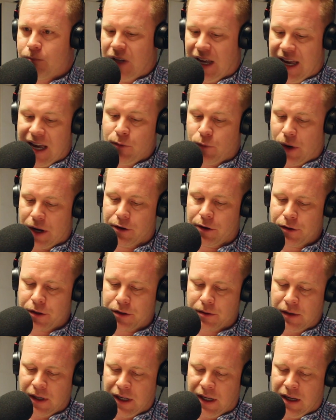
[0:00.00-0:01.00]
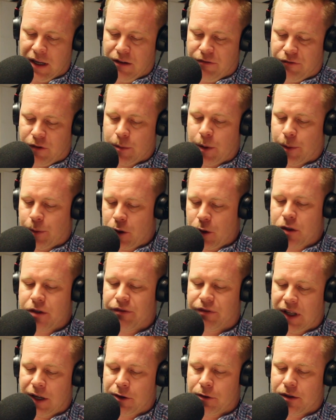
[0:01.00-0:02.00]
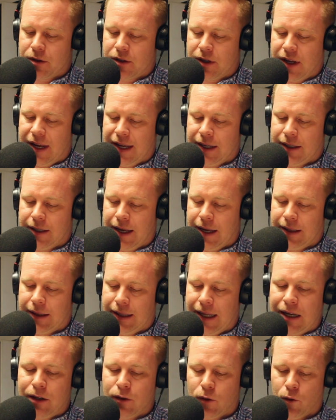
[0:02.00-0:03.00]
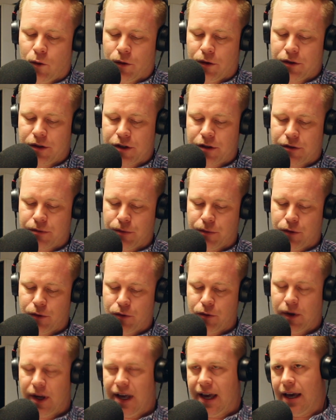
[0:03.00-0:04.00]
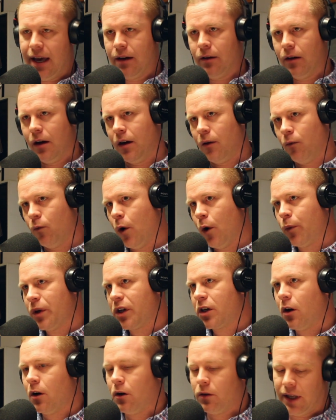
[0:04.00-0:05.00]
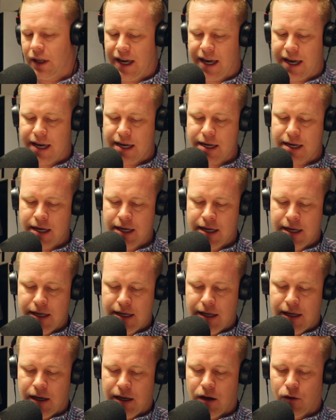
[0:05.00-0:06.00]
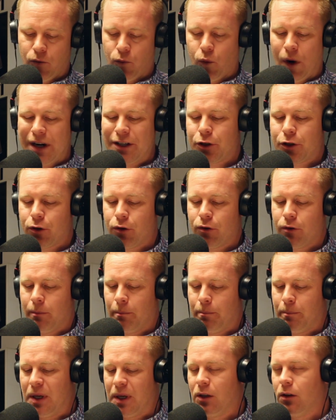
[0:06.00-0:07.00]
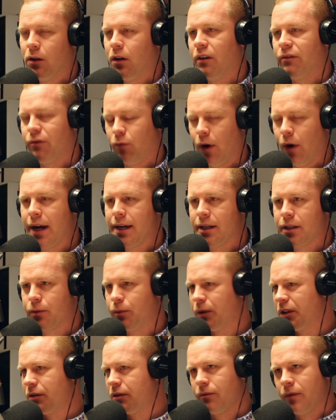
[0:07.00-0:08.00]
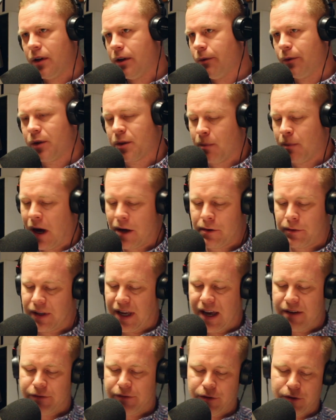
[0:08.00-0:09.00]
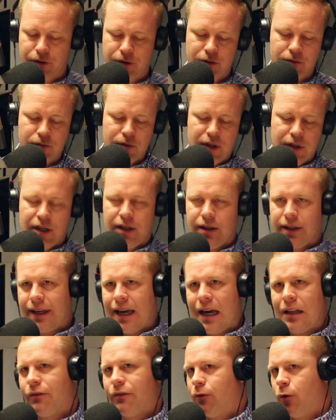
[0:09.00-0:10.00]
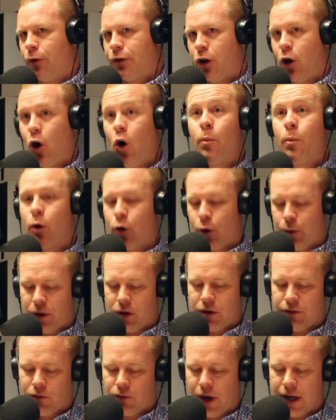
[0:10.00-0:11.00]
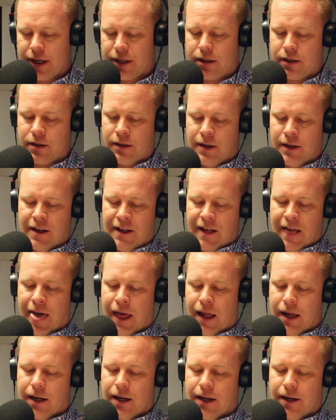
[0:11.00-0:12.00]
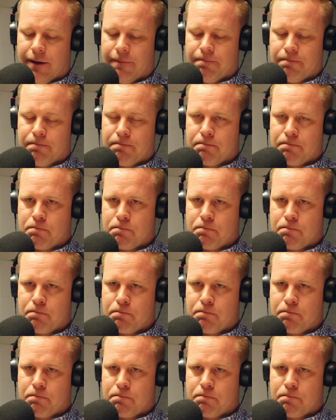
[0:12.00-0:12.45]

and renters from abusive lenders and, and landlords through uh, what we call a uh, renter bill of rights, which it was modeled after uh, the California homeowner bill of rights. Um,